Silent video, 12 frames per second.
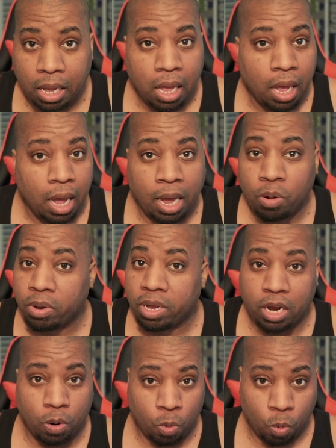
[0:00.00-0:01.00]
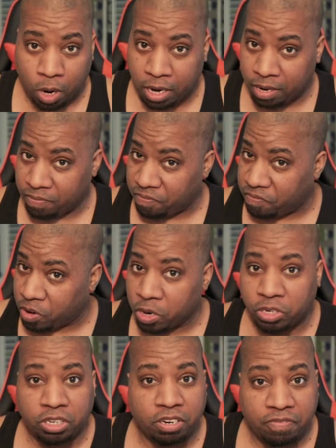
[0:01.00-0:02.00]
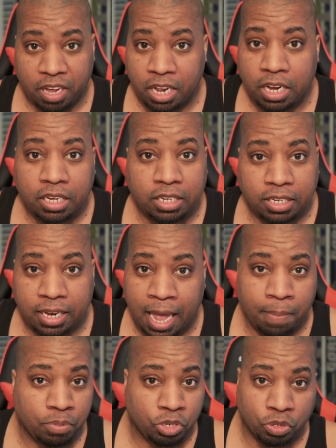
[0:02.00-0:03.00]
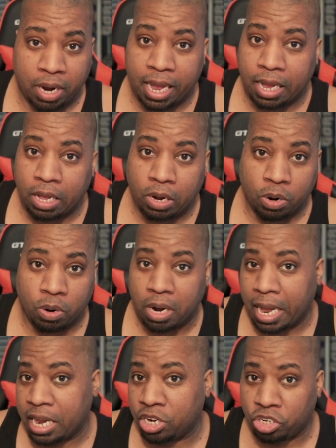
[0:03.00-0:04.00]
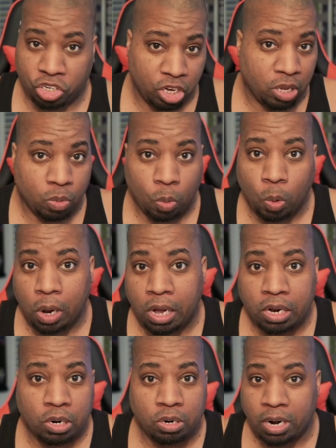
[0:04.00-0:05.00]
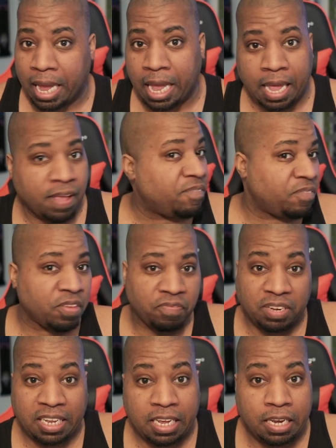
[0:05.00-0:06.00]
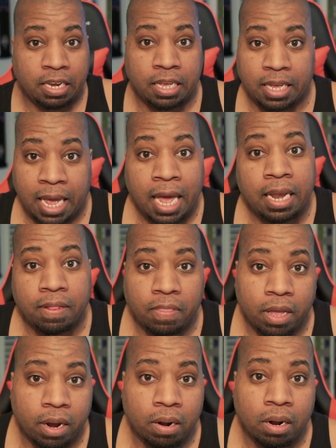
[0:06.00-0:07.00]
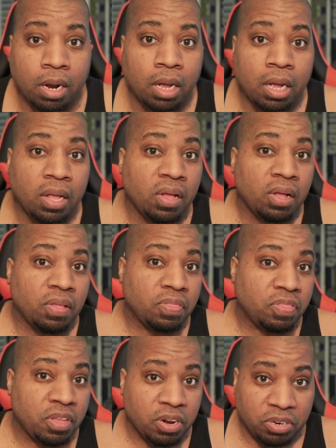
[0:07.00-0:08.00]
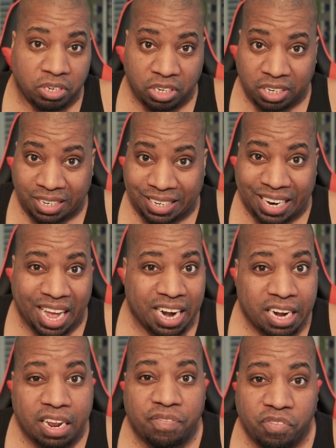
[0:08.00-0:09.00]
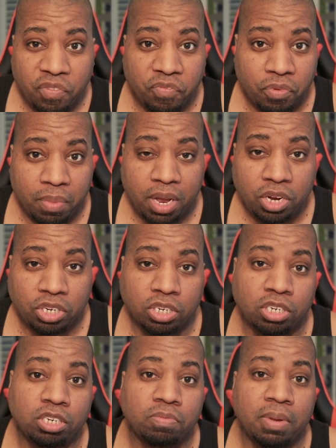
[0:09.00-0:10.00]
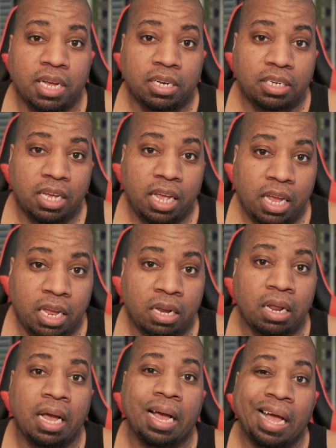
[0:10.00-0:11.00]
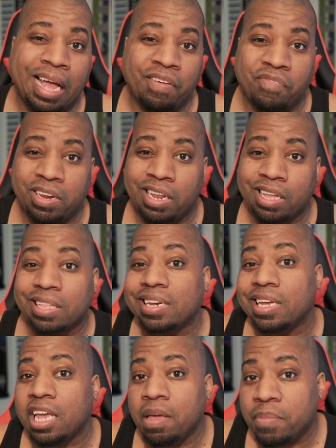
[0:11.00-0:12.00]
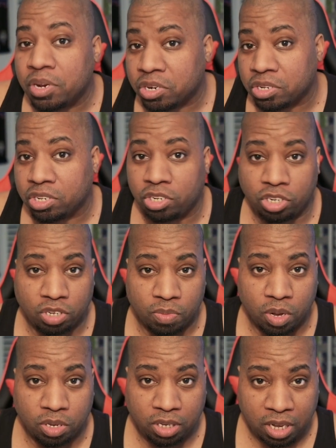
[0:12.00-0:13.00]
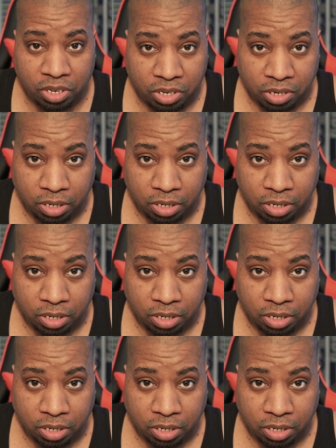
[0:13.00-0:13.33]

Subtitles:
I don't care what version of any Snapdragon or 8 Gen 1 or A15 you got in there, there's just not enough information to maintain a high fidelity image on such a small sensor.